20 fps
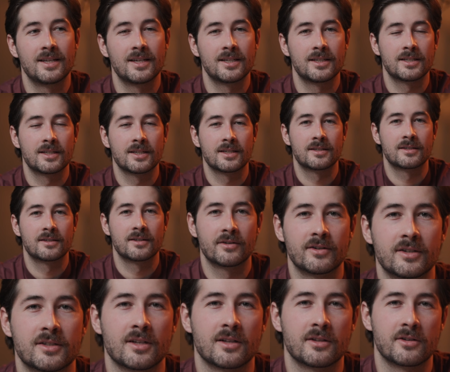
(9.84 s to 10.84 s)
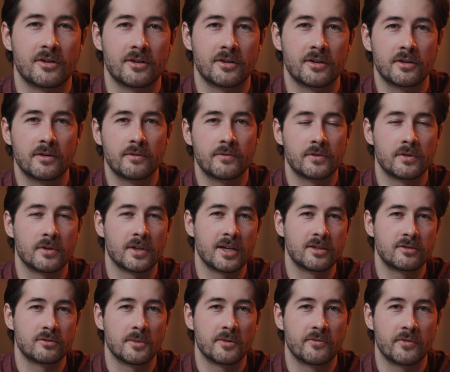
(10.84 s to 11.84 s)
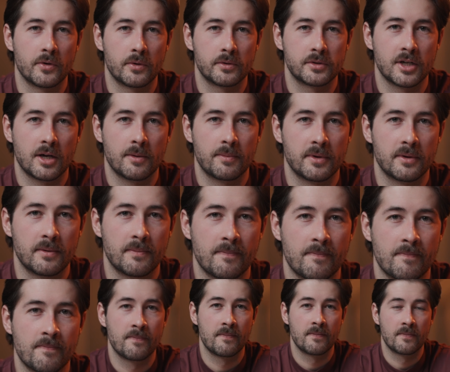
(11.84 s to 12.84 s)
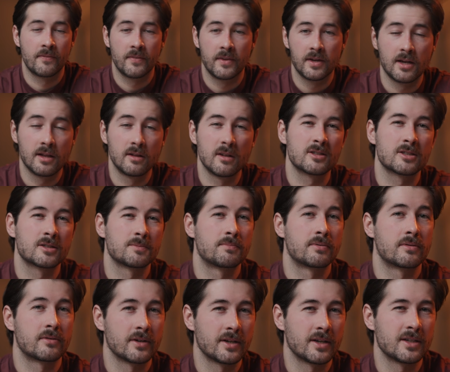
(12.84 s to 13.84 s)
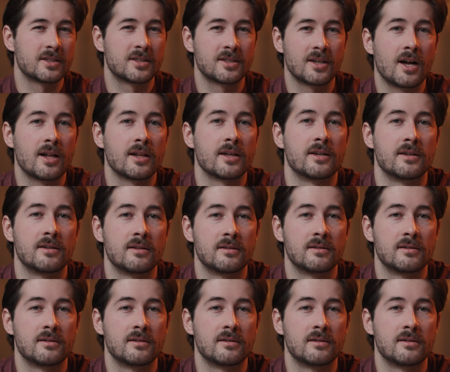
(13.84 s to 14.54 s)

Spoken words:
this a serious alternative to Lightroom and Photoshop? Affinity looks pretty solid.